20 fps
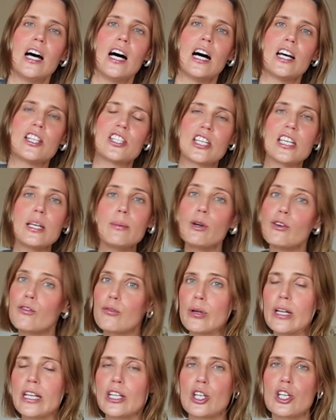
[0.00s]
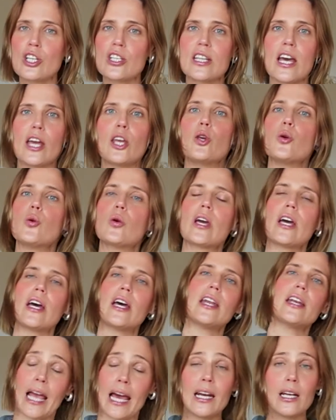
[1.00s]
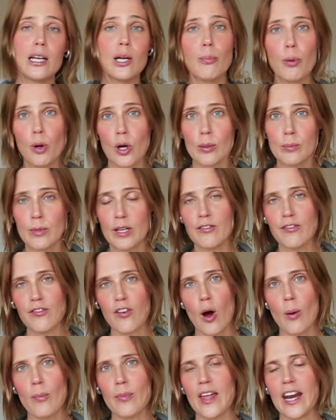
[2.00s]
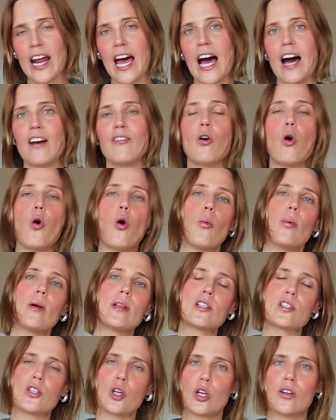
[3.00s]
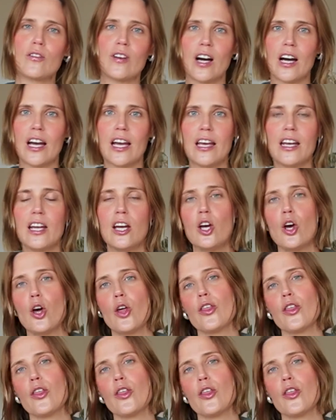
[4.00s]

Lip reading: a team of readers that you can get an appointment from that have all been certified